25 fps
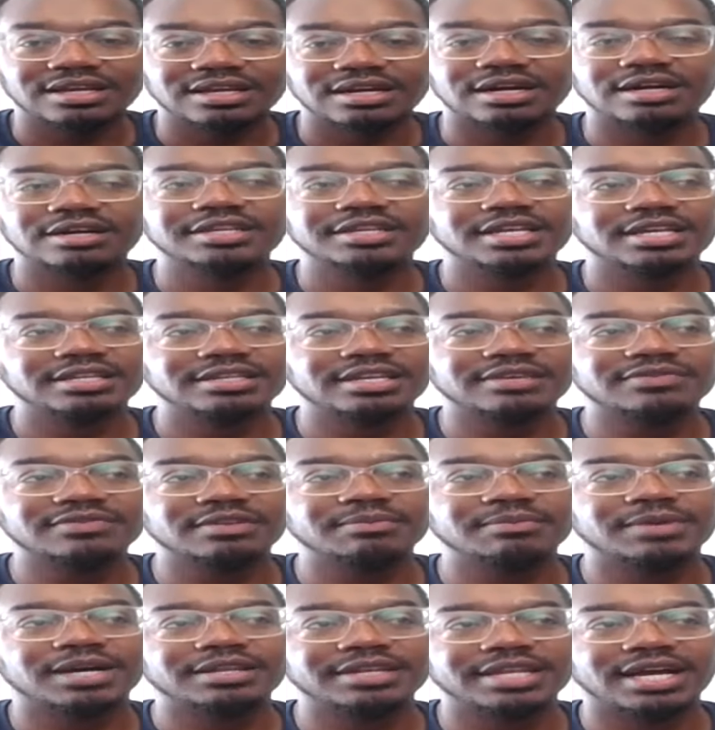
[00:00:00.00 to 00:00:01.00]
Oh yeah,
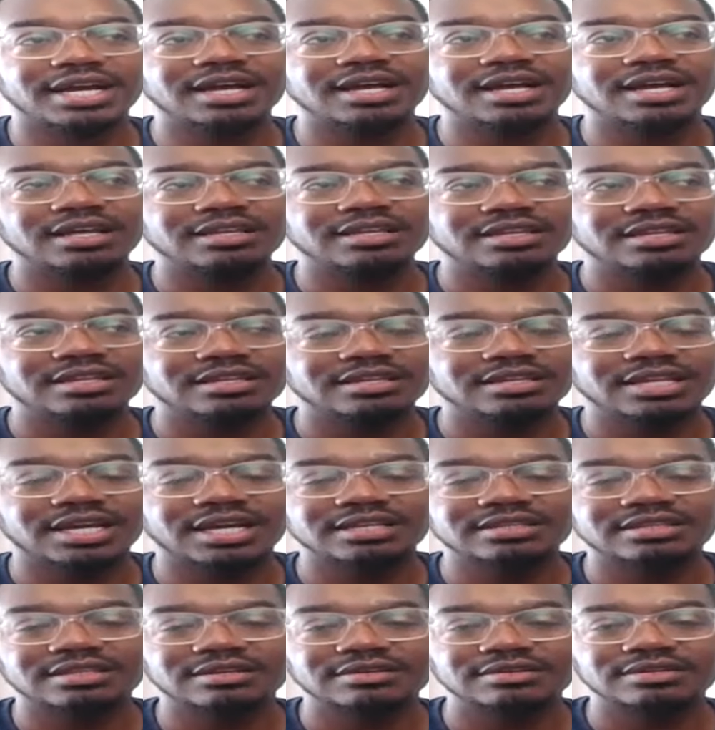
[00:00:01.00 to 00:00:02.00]
definitely about nine,
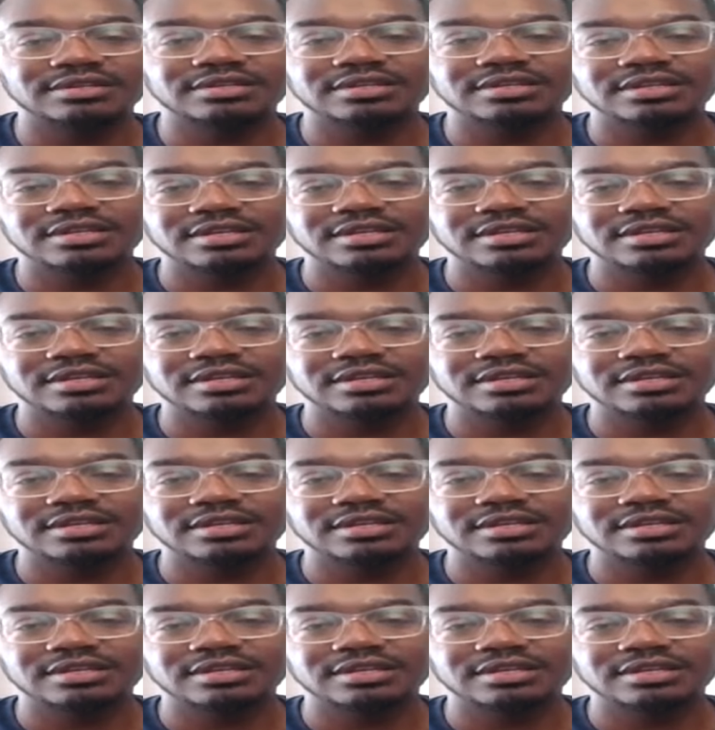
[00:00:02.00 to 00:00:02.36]
nine thirty.